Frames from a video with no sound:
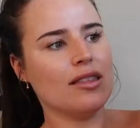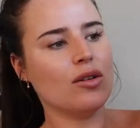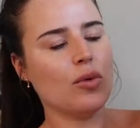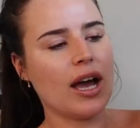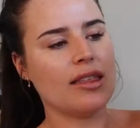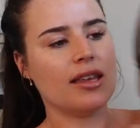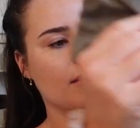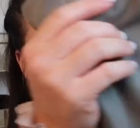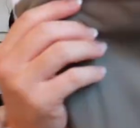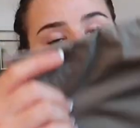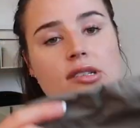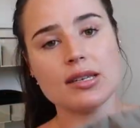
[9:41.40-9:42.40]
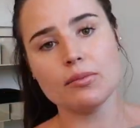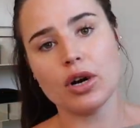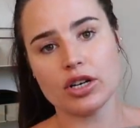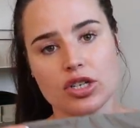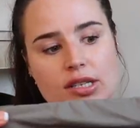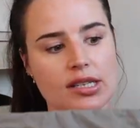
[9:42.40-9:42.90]
either way, the first
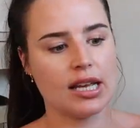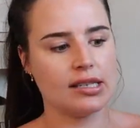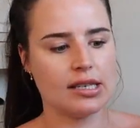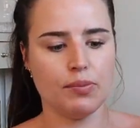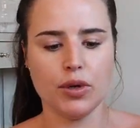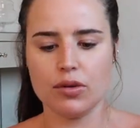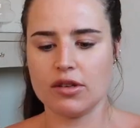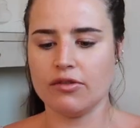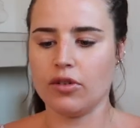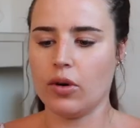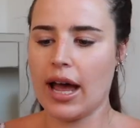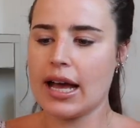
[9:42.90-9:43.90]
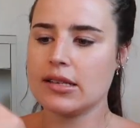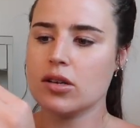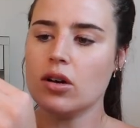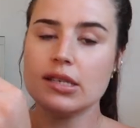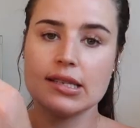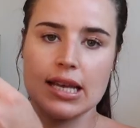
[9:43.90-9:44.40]
impressions is it's beautiful. It has
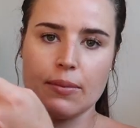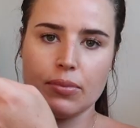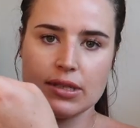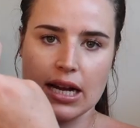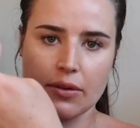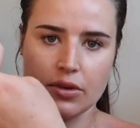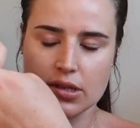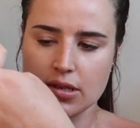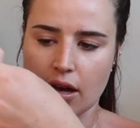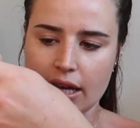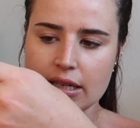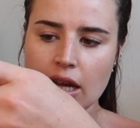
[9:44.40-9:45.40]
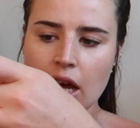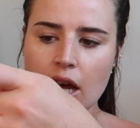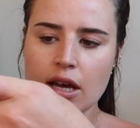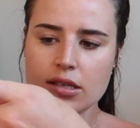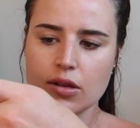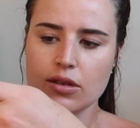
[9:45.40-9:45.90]
got a zip down the side,
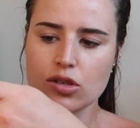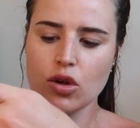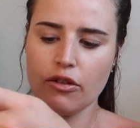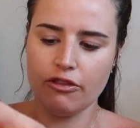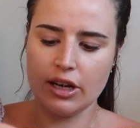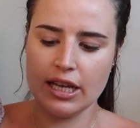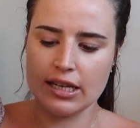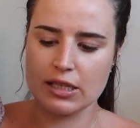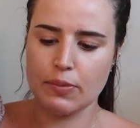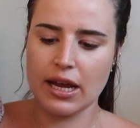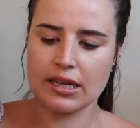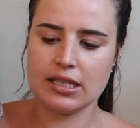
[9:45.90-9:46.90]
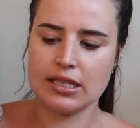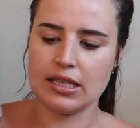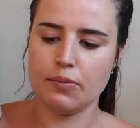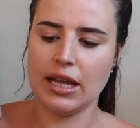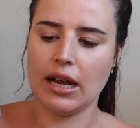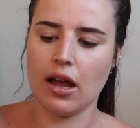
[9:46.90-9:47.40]
so it's not fully expected
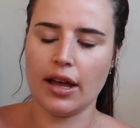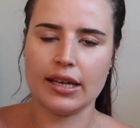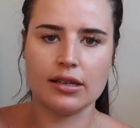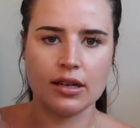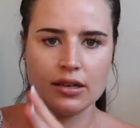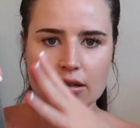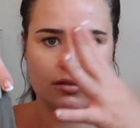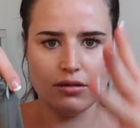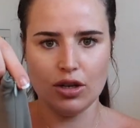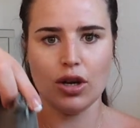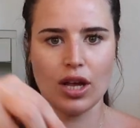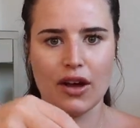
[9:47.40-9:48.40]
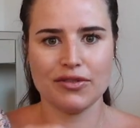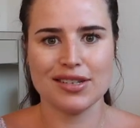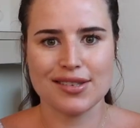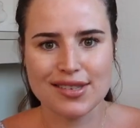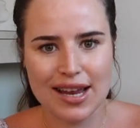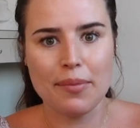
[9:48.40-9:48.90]
to be like you know, you have
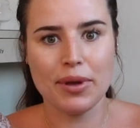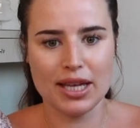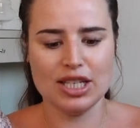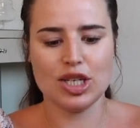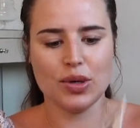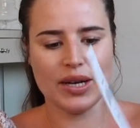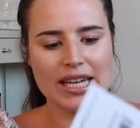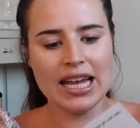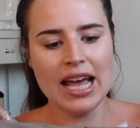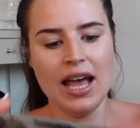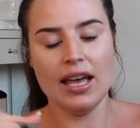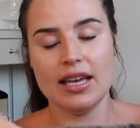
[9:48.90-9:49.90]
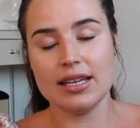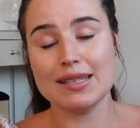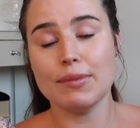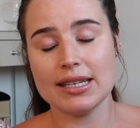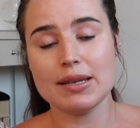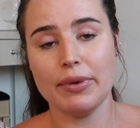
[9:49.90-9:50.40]
to step into it. It is
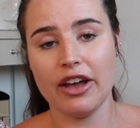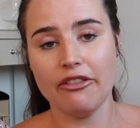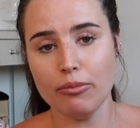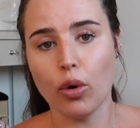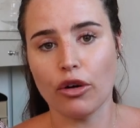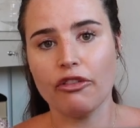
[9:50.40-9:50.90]
meant to be a more